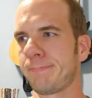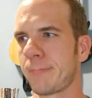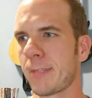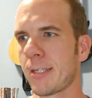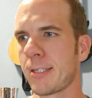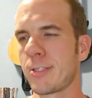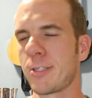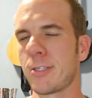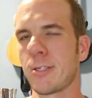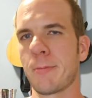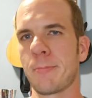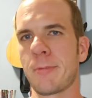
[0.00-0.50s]

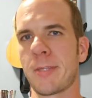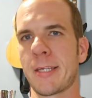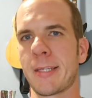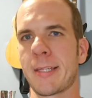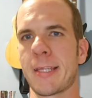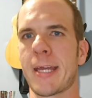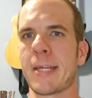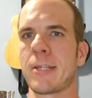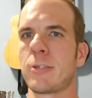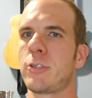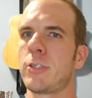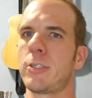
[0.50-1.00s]
something
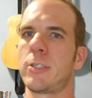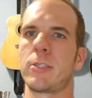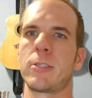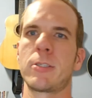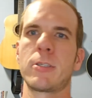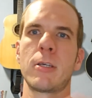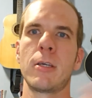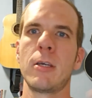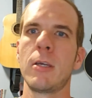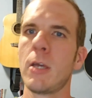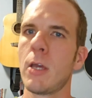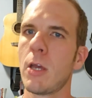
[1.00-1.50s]
that just
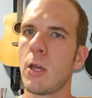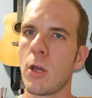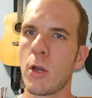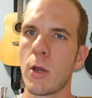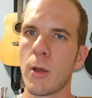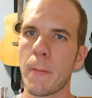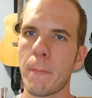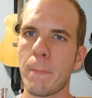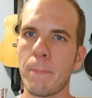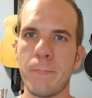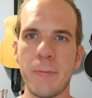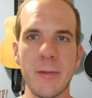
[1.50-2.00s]

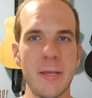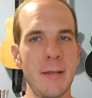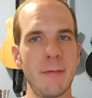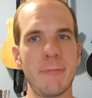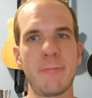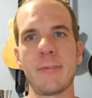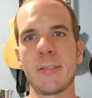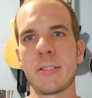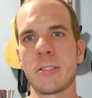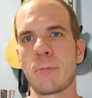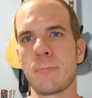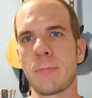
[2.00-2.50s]

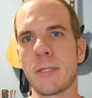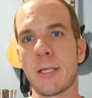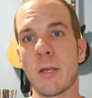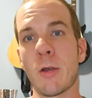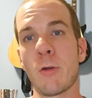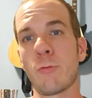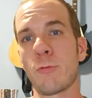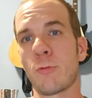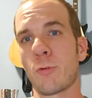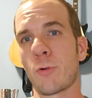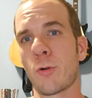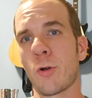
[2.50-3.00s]
benefits me
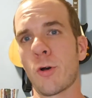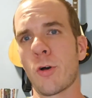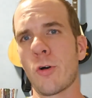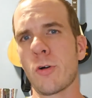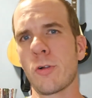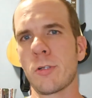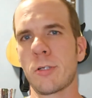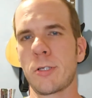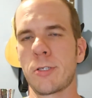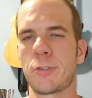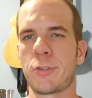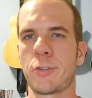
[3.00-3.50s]

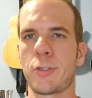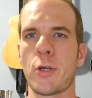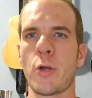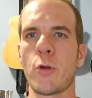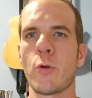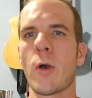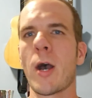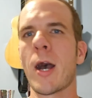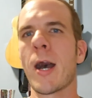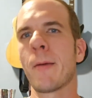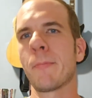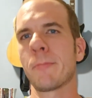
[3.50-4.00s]
overall.
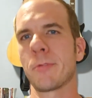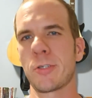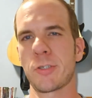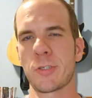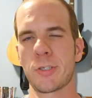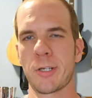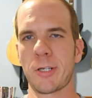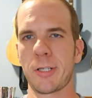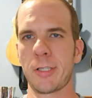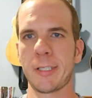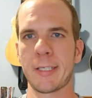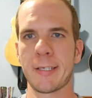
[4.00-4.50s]
So I'm just
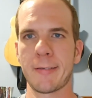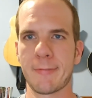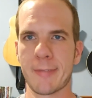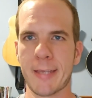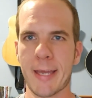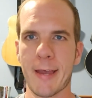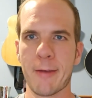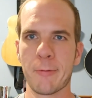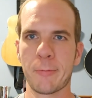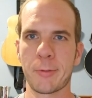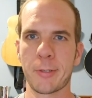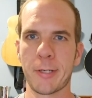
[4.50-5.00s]
going to leave
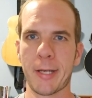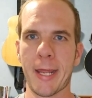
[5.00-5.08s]
that one